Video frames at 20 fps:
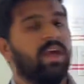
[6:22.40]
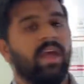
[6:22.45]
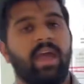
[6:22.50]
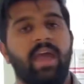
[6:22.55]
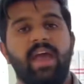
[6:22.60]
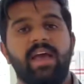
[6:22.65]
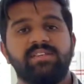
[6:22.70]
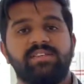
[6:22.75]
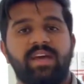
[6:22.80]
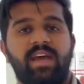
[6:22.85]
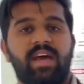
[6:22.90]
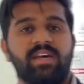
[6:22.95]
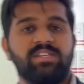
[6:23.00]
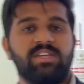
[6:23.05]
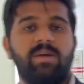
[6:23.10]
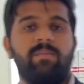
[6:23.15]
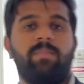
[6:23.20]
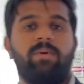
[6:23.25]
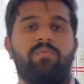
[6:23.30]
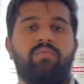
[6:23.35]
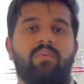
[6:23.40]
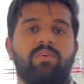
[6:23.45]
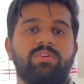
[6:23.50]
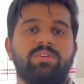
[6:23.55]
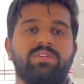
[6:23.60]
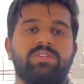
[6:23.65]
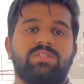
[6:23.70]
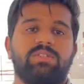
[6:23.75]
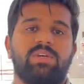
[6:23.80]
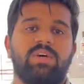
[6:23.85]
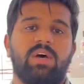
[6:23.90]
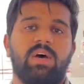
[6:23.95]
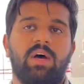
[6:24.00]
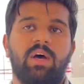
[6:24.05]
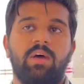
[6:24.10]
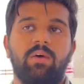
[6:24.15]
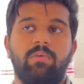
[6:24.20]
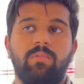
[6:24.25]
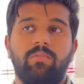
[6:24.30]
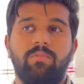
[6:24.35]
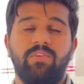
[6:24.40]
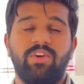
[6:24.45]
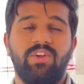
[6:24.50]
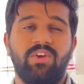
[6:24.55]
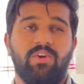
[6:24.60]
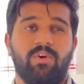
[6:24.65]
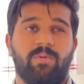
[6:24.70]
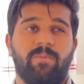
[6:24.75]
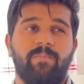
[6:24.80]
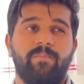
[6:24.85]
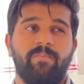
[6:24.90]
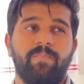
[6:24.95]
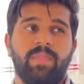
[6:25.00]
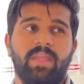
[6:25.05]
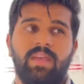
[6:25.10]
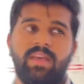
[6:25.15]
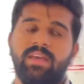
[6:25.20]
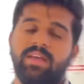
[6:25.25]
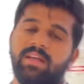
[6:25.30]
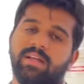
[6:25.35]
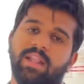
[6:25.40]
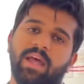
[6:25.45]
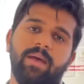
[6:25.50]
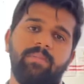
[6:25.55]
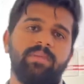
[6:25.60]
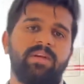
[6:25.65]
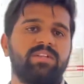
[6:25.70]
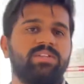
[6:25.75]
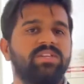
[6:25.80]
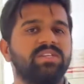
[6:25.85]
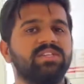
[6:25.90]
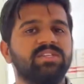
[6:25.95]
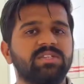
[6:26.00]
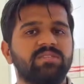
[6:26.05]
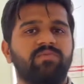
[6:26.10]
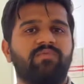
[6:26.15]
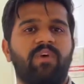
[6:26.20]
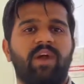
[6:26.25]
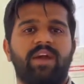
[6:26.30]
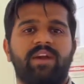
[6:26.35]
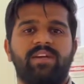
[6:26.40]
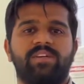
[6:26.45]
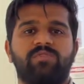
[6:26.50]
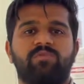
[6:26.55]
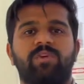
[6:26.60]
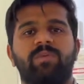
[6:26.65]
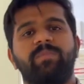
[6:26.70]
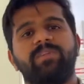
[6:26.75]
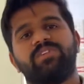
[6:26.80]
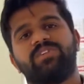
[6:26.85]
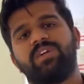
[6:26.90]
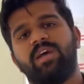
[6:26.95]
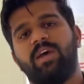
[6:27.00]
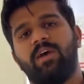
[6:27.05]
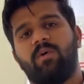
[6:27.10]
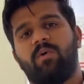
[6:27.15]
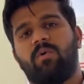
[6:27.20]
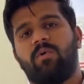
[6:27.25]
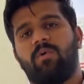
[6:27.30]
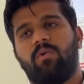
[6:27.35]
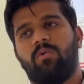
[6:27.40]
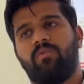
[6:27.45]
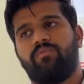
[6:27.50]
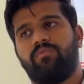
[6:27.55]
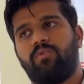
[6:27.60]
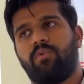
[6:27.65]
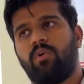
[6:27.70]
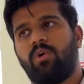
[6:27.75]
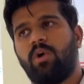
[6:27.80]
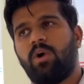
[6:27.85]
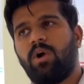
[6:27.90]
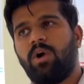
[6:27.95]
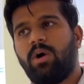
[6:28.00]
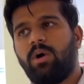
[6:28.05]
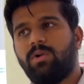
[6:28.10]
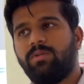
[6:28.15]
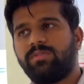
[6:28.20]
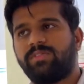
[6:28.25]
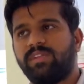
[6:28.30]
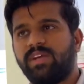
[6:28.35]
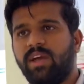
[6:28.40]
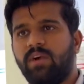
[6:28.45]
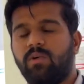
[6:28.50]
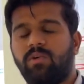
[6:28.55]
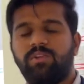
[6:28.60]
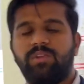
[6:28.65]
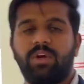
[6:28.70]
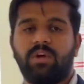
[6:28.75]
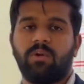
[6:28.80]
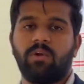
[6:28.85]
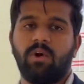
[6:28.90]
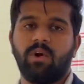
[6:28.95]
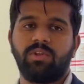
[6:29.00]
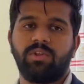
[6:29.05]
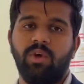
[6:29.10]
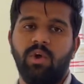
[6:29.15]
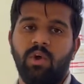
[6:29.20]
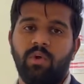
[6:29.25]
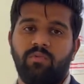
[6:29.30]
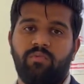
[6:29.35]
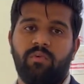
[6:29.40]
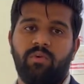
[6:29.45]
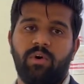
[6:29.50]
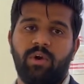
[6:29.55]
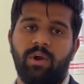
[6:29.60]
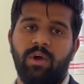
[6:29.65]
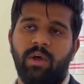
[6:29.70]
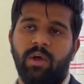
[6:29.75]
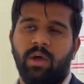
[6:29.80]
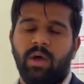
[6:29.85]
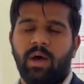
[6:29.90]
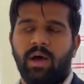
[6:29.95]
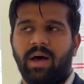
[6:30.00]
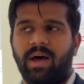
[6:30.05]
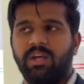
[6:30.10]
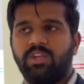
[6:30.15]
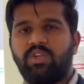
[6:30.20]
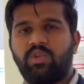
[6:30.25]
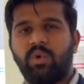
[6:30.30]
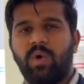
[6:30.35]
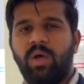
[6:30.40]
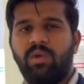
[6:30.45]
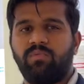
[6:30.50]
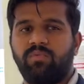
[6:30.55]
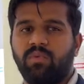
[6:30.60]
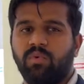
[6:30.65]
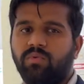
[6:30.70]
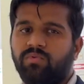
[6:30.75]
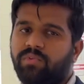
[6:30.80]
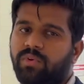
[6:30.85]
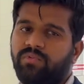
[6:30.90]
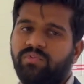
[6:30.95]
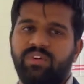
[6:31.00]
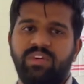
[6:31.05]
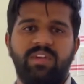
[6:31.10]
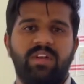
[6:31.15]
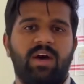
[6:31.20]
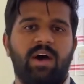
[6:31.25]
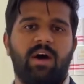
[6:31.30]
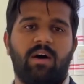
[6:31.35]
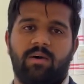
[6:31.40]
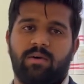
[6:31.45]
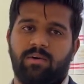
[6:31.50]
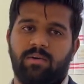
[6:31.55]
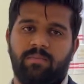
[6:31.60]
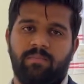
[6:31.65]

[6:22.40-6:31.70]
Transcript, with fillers: As I asked him before this video, he claimed that this fragrance will be stay on the cloth for 12 to 15 hours.